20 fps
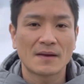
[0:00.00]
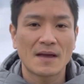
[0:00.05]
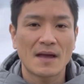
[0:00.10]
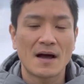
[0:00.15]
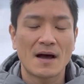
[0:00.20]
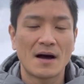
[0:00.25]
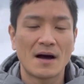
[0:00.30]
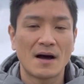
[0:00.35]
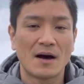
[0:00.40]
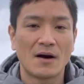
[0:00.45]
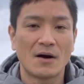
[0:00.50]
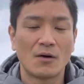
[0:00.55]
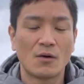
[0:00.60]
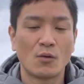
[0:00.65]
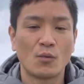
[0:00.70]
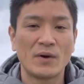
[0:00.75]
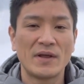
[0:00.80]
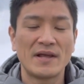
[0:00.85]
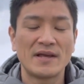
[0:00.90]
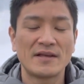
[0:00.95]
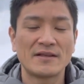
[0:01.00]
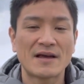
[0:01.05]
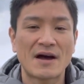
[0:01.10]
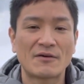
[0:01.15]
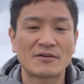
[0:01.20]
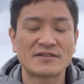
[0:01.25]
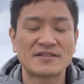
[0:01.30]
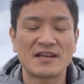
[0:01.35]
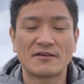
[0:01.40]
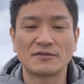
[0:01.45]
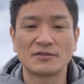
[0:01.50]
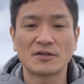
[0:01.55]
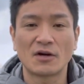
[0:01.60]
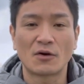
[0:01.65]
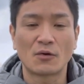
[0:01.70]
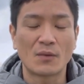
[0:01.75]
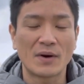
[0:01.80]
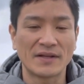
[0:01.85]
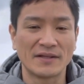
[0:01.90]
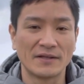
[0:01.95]
uh, we need ourselves
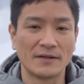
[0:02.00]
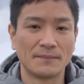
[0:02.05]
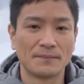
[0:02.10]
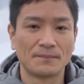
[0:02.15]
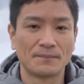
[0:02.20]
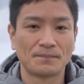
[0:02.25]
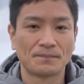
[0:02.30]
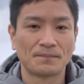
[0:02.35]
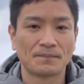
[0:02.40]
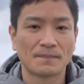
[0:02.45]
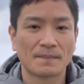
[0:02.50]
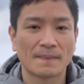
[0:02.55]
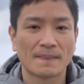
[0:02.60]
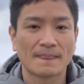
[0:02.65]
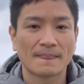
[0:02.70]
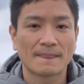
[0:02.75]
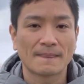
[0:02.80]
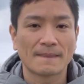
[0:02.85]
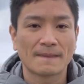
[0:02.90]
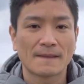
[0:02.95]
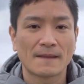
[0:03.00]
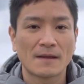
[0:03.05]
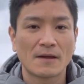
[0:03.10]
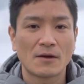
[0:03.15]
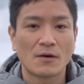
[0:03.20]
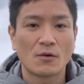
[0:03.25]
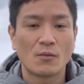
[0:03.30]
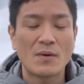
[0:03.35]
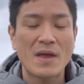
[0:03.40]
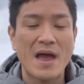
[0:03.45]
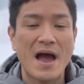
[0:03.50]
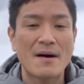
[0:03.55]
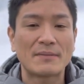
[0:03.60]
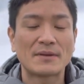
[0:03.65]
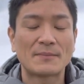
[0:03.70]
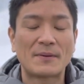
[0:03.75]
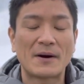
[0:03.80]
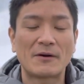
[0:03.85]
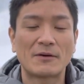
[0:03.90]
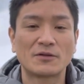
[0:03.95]
already. We have
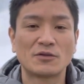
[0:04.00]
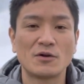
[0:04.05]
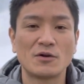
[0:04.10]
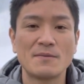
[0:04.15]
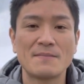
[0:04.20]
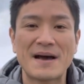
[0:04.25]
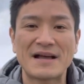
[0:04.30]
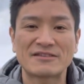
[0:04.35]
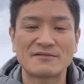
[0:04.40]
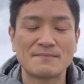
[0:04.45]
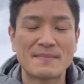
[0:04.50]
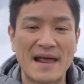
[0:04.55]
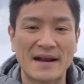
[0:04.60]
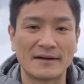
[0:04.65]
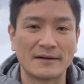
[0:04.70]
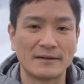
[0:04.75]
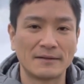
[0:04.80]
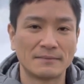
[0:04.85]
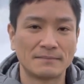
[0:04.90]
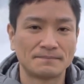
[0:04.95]
the power to imagine better.